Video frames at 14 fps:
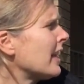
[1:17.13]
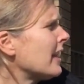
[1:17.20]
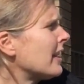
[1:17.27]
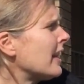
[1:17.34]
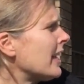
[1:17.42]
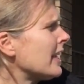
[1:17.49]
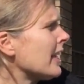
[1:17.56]

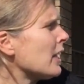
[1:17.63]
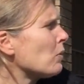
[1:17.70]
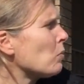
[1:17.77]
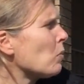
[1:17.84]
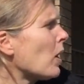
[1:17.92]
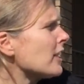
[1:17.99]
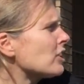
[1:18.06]
Then it
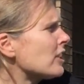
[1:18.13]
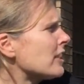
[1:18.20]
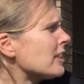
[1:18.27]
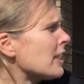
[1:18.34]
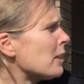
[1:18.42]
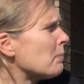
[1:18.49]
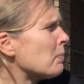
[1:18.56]
washes
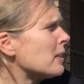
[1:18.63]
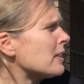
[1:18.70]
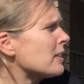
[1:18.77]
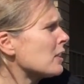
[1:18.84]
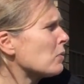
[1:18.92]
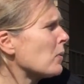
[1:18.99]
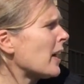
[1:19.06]
and puts
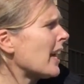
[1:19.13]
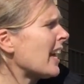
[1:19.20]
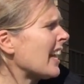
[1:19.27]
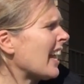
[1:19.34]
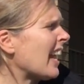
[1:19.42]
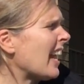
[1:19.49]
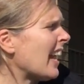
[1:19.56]
away
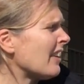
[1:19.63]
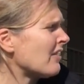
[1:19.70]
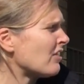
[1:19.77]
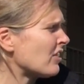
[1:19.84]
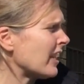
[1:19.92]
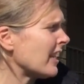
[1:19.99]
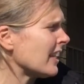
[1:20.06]

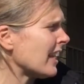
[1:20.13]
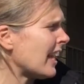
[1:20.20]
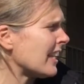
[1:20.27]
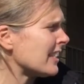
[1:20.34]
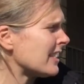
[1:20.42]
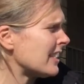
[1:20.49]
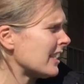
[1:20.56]
every
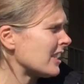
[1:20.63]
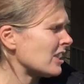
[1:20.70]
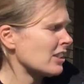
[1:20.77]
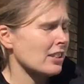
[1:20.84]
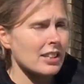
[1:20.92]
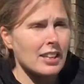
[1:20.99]
last dish.